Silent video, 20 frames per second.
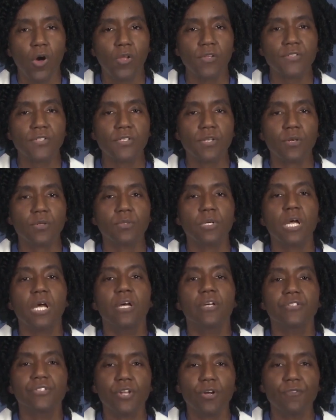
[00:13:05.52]
Also,
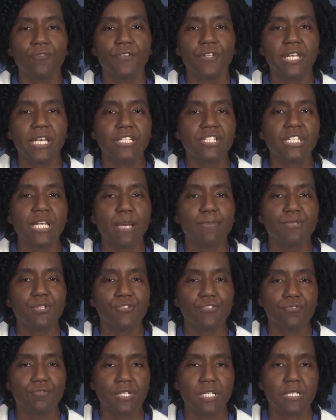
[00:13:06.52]
don't forget
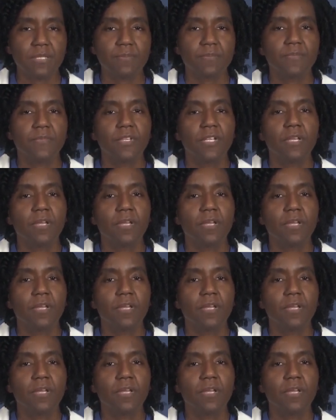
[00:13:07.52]
Chapter 3.